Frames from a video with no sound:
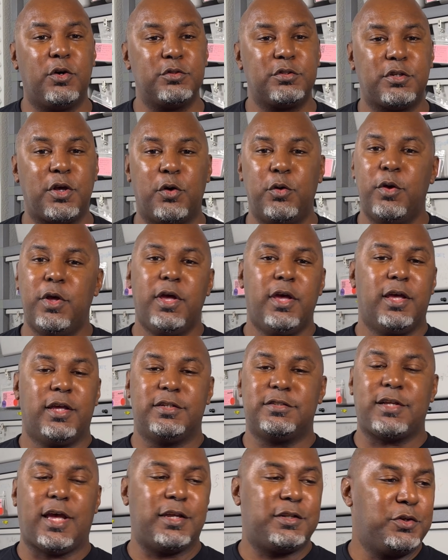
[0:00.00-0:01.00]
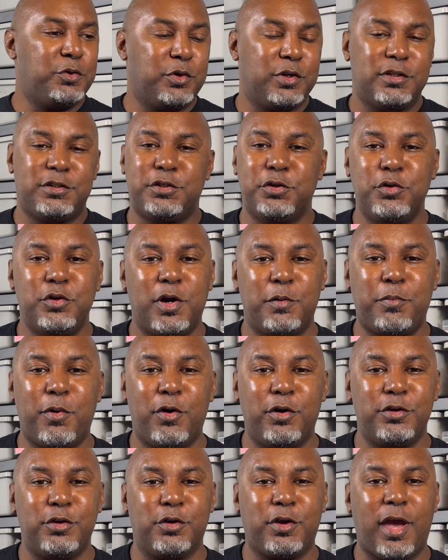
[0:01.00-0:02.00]
So it's like doing a tune-up
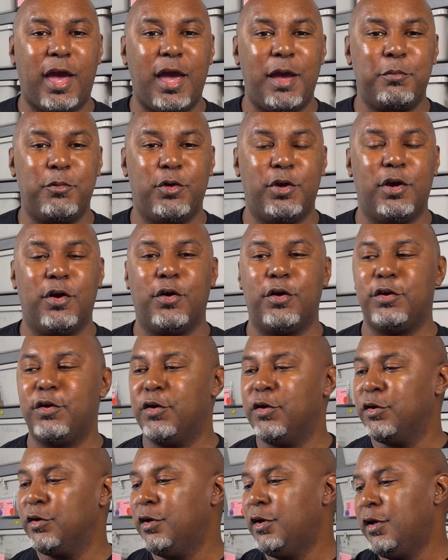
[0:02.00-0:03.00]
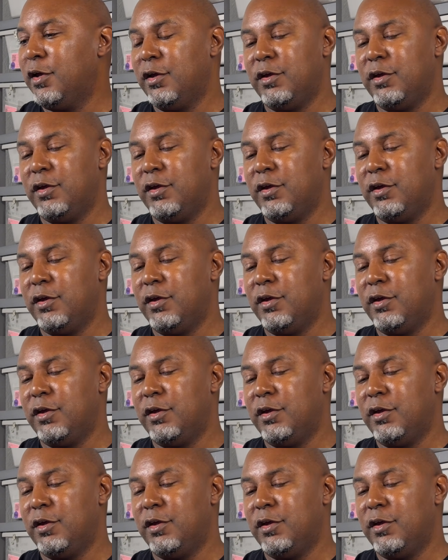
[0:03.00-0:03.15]
on your Camry or